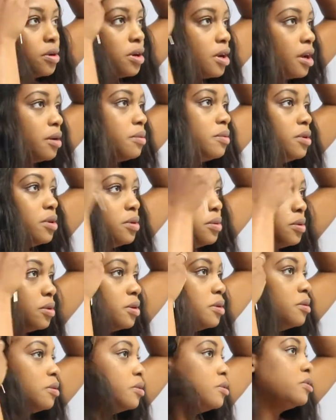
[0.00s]
what I would do
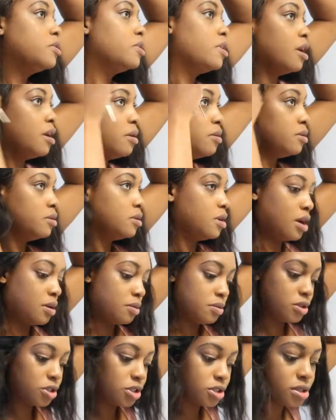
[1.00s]
is I
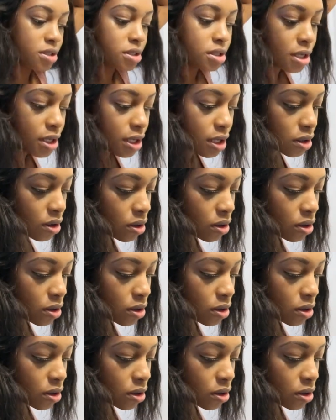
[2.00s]
would just